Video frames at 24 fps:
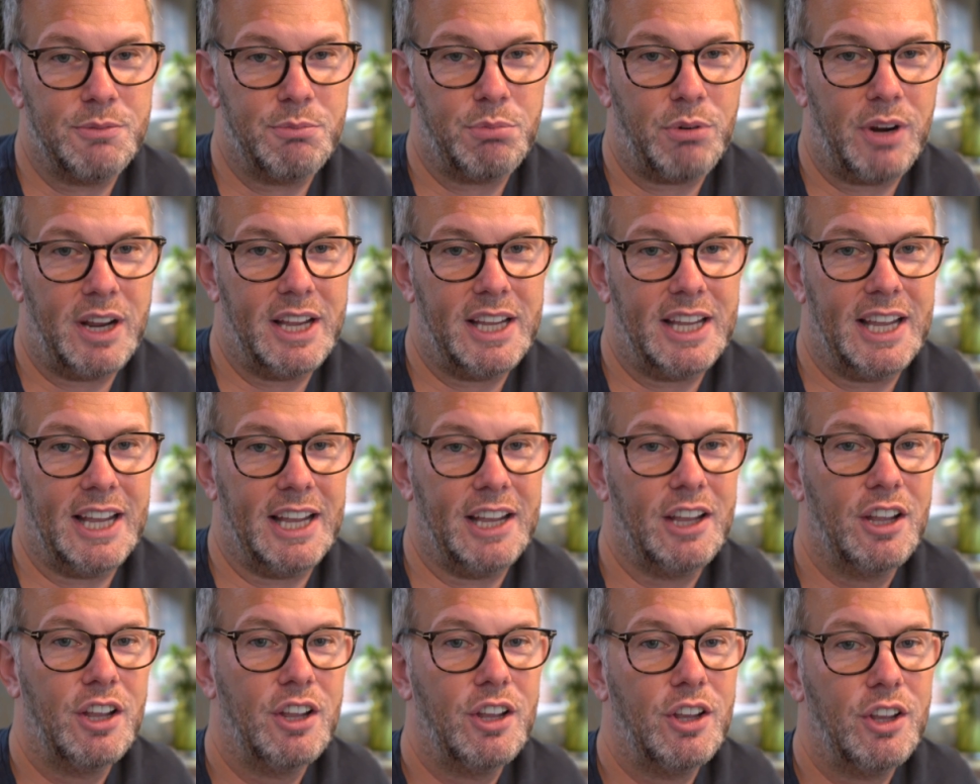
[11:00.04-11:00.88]

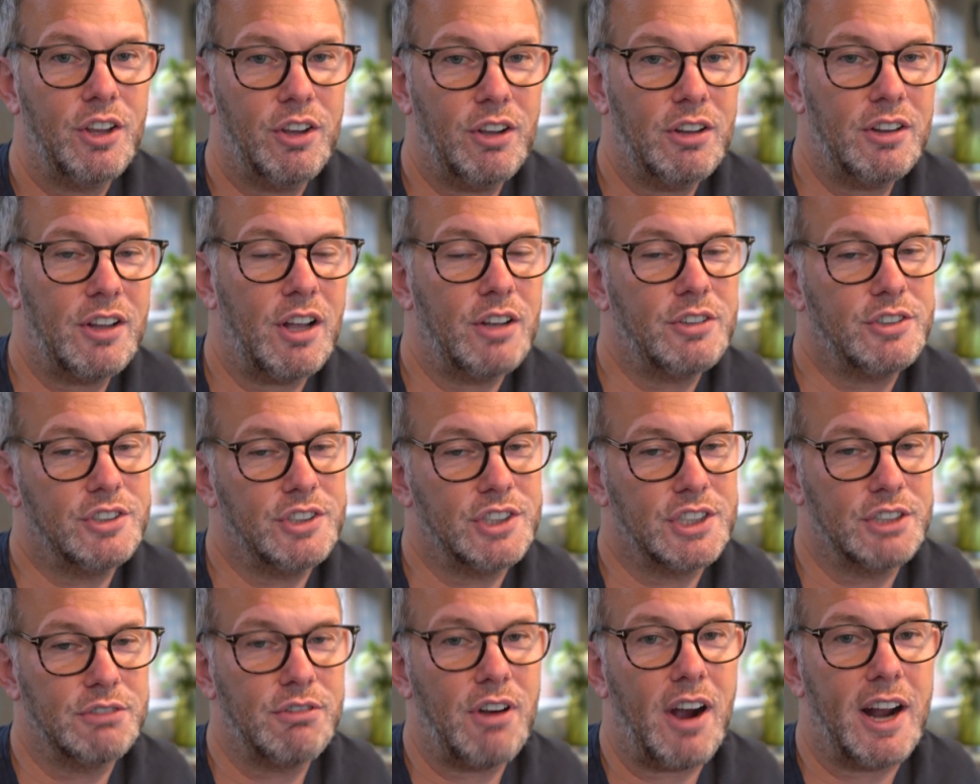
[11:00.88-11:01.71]
braking, you'll
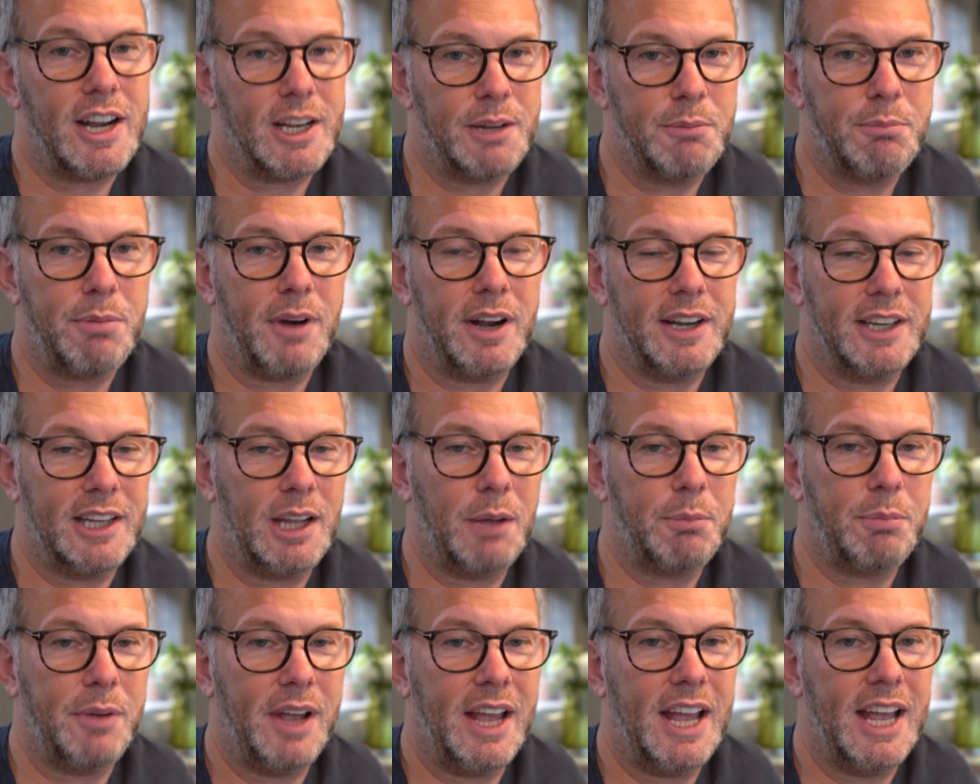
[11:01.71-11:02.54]
notice your riding buddy
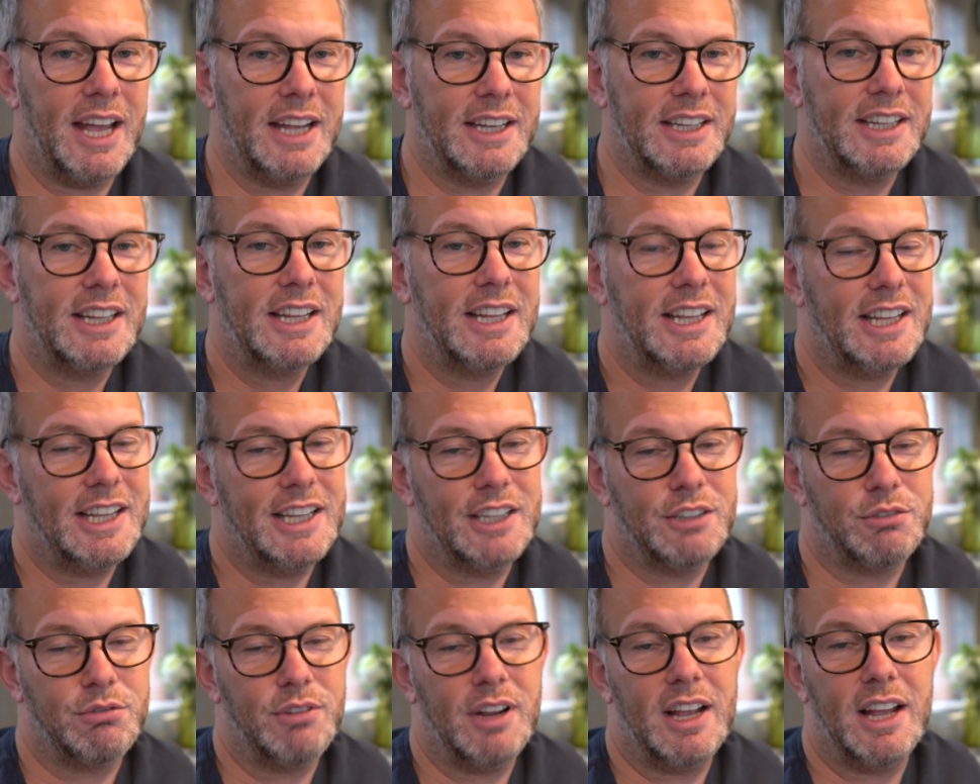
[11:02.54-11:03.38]
up ahead,
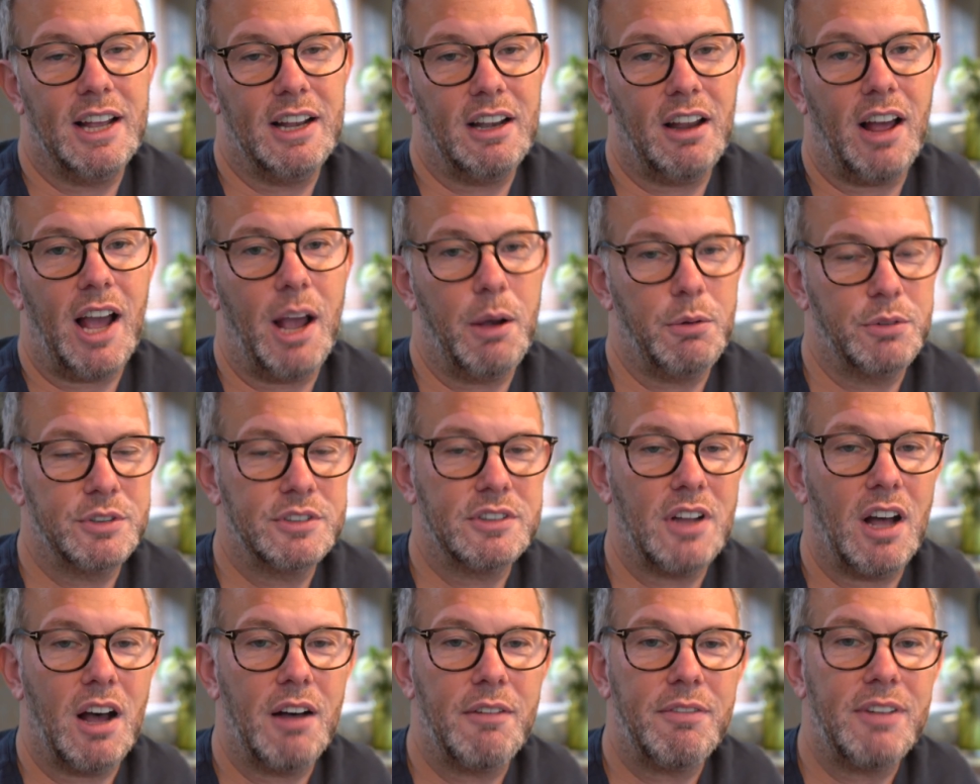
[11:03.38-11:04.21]
his rear light will
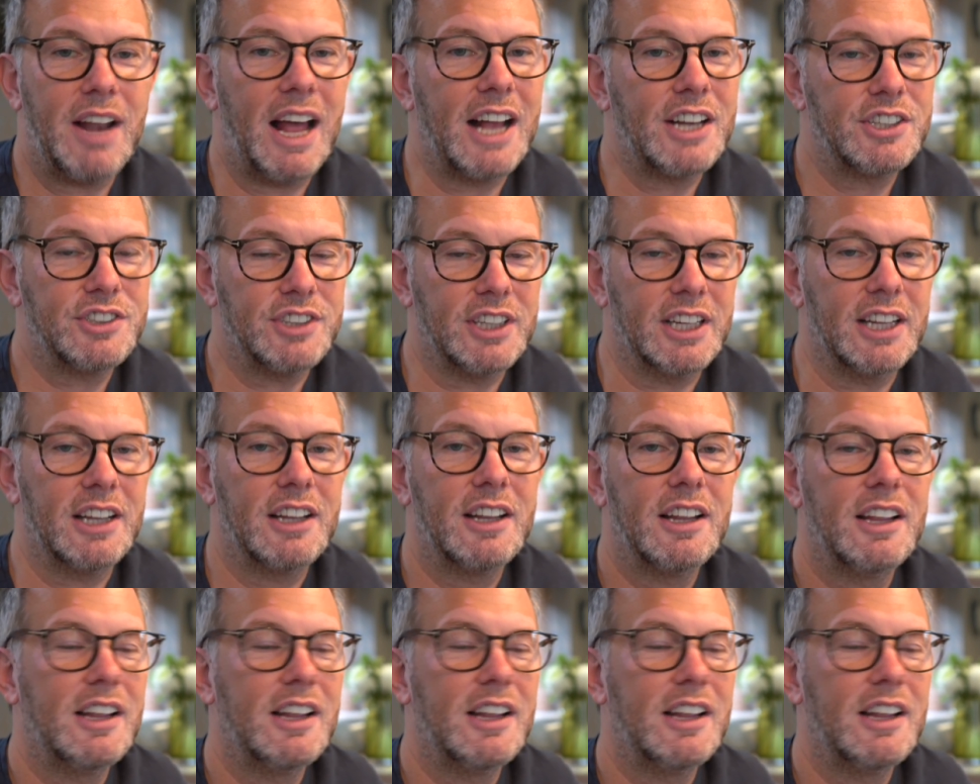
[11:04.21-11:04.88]
start flashing.